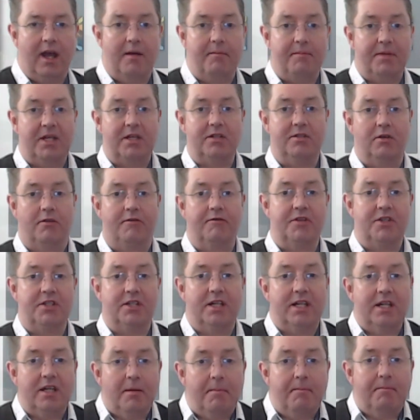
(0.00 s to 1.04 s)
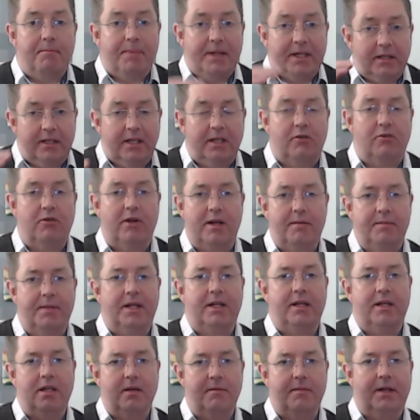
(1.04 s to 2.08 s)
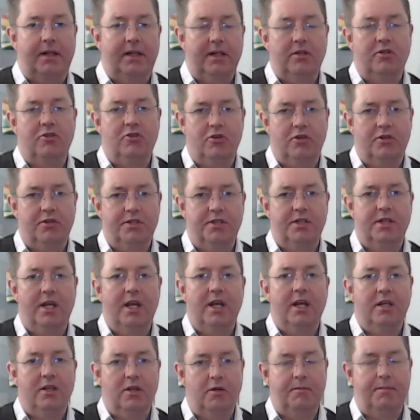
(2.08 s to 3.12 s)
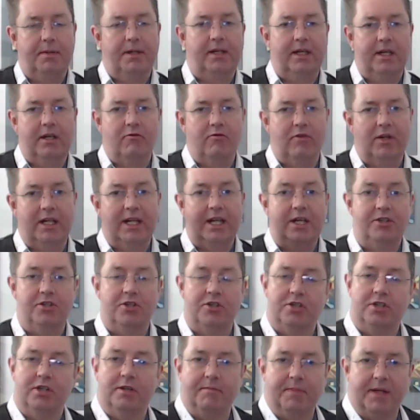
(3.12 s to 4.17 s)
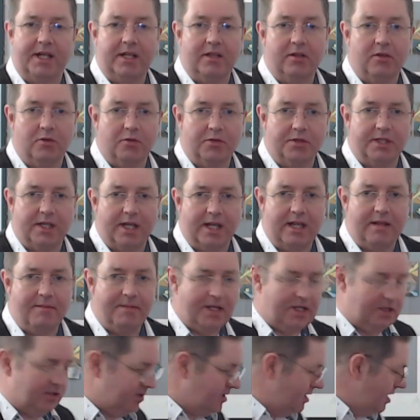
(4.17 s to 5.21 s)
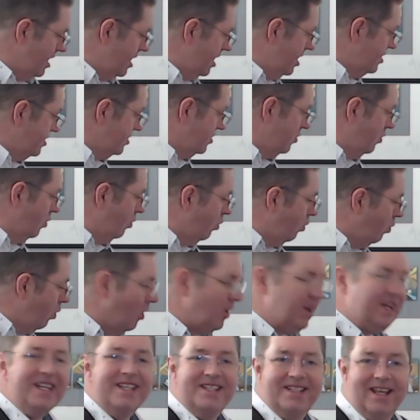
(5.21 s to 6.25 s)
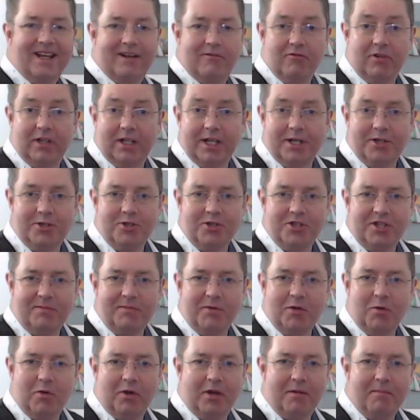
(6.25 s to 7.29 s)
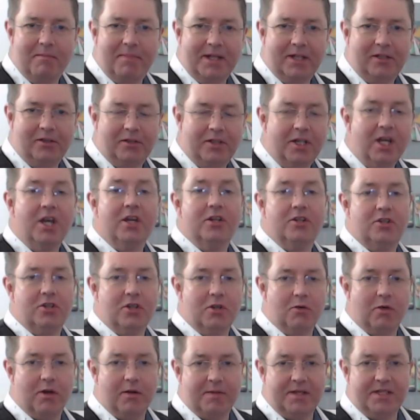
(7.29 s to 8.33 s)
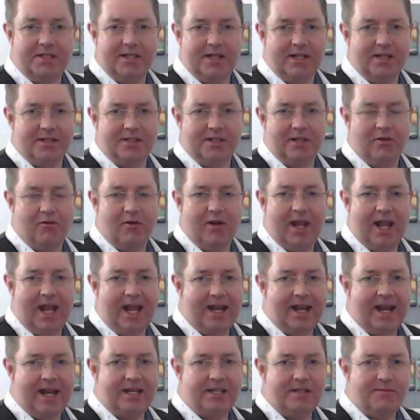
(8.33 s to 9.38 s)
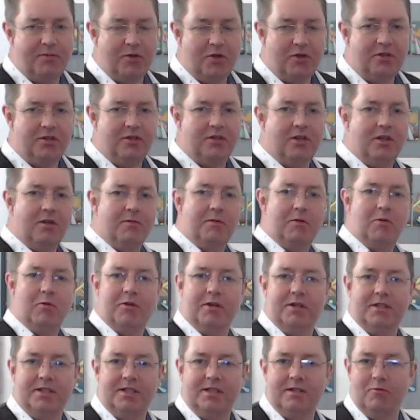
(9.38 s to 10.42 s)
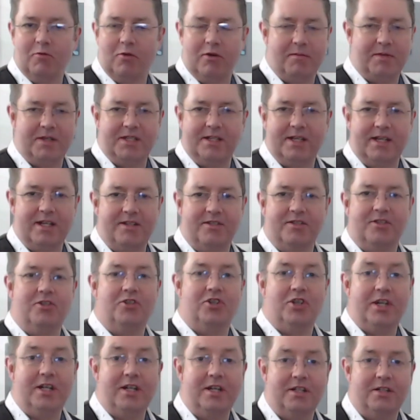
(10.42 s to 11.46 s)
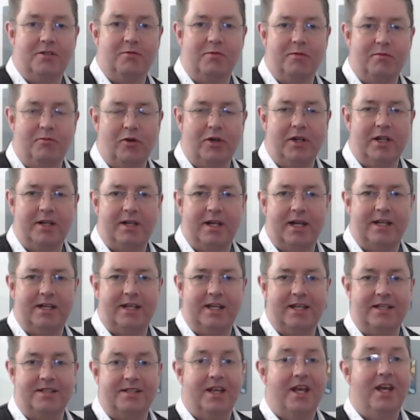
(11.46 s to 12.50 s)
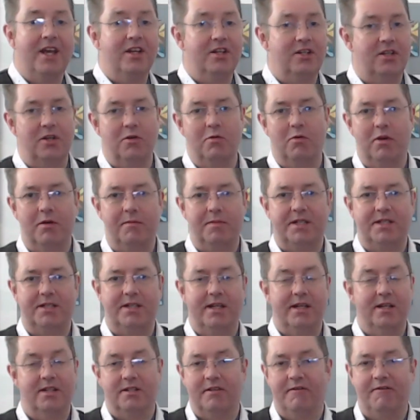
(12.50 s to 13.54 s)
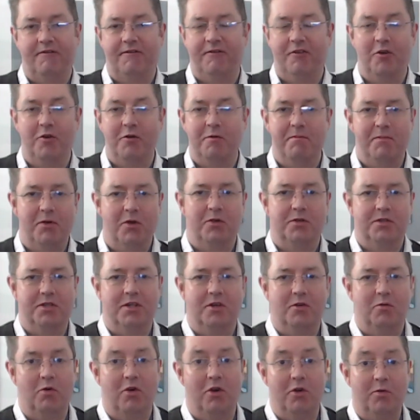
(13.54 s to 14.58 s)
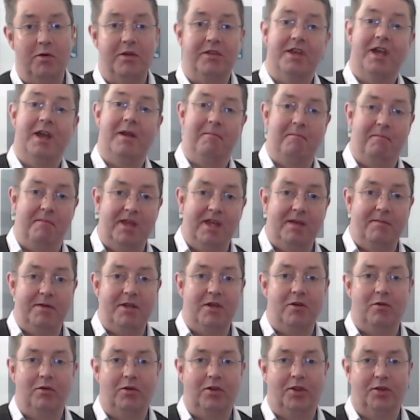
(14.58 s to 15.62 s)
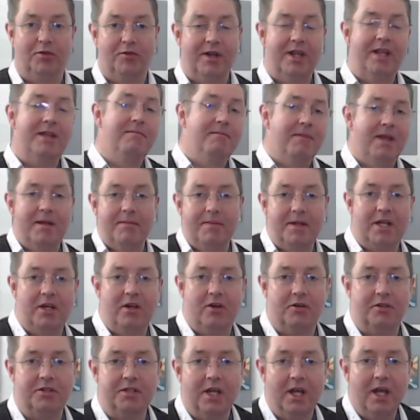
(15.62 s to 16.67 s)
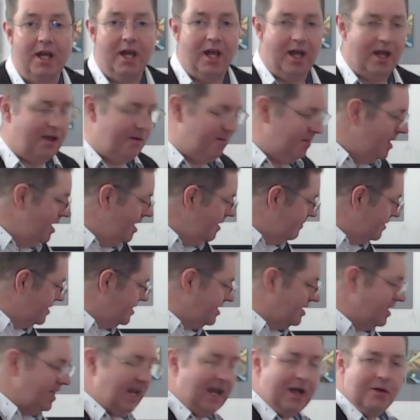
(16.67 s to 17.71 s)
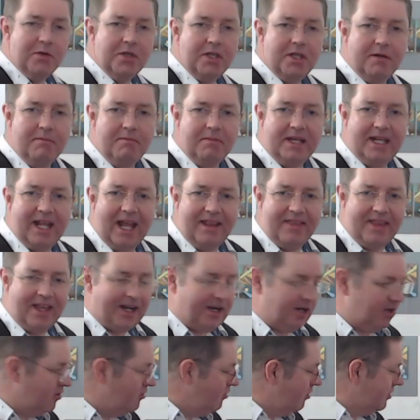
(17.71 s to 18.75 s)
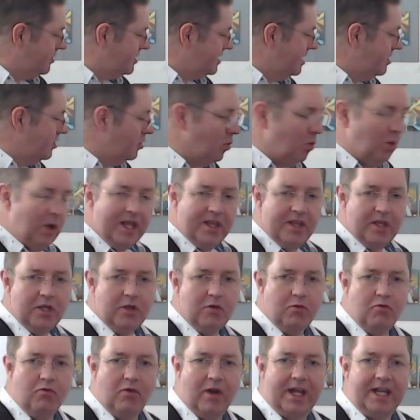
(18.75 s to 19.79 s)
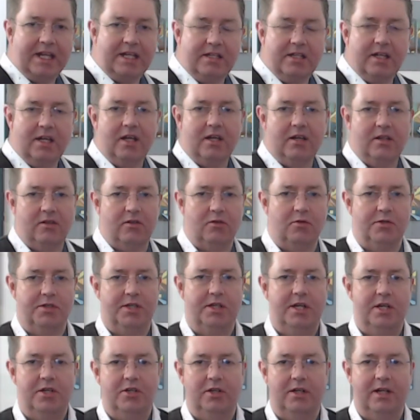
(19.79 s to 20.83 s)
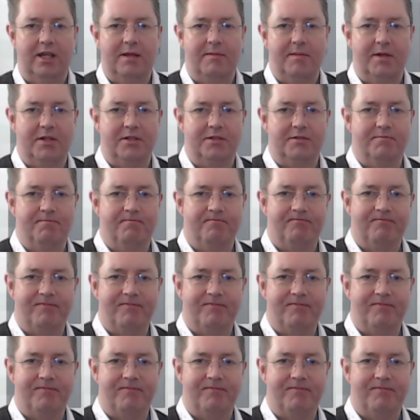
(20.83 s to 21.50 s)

Because obviously you're building credibility, you're building trust, you're building a relationship in those emails. So what is that relationship you want to build? Do you want to be seen as the grey-haired expert? Do you want to be seen as the genius with brilliant ideas? Do you want to be seen as a fun person to work with? Maybe all three, maybe not. But see how you can get that across in the way that you write those initial emails.